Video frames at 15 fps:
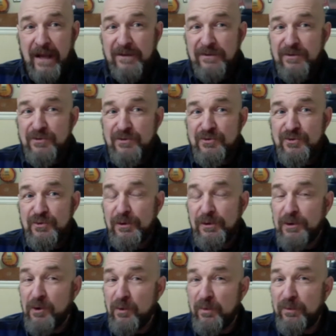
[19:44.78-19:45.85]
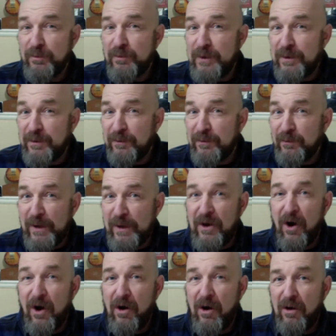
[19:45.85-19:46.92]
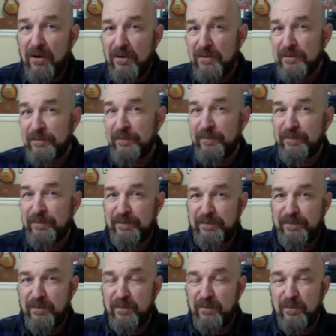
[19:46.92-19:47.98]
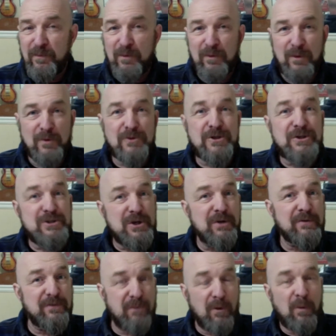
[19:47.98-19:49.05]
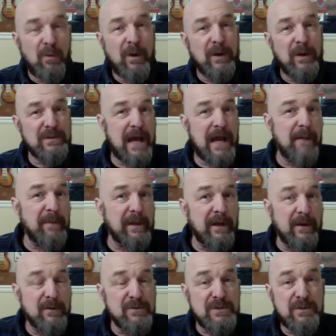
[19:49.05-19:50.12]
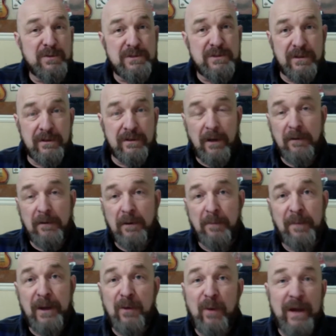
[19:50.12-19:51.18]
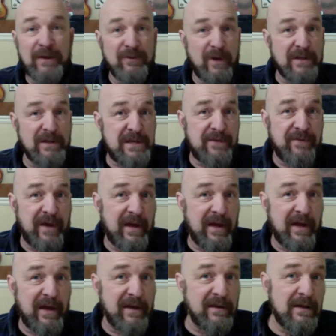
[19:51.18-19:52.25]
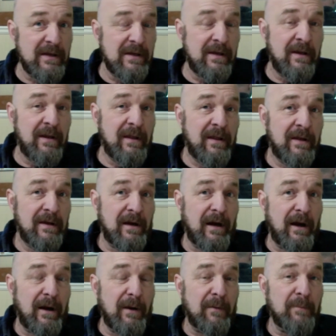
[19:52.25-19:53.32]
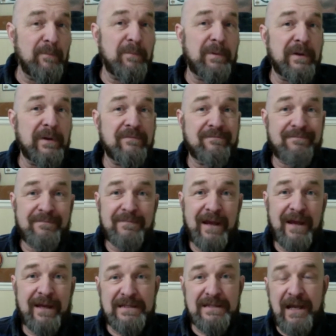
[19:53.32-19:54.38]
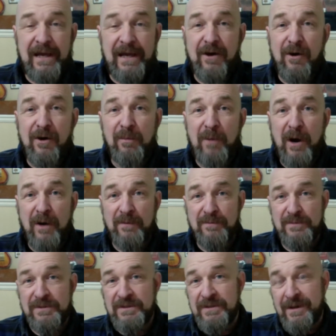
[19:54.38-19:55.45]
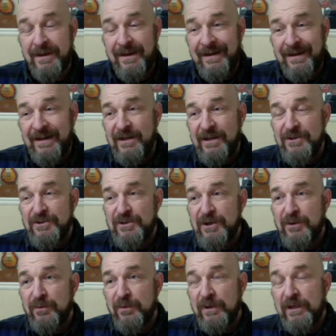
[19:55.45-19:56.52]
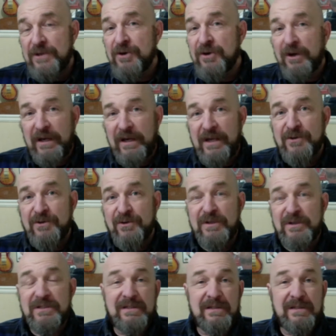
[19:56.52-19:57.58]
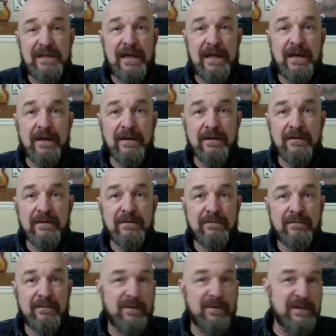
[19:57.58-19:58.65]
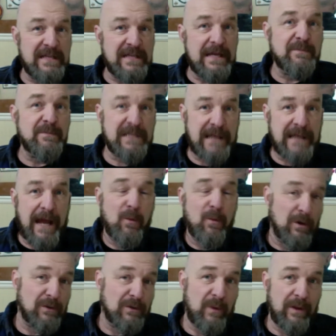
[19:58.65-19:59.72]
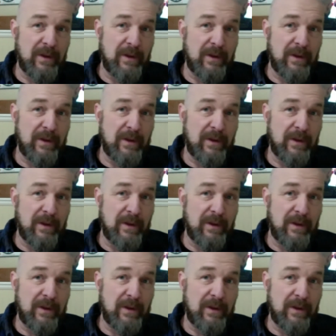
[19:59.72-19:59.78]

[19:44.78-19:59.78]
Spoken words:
truly don't recall who she cheered for when it was happening. I know she was a big Wayne Gretzky fan, but I guess like all moms, she really took an interest in the teams that I worked with.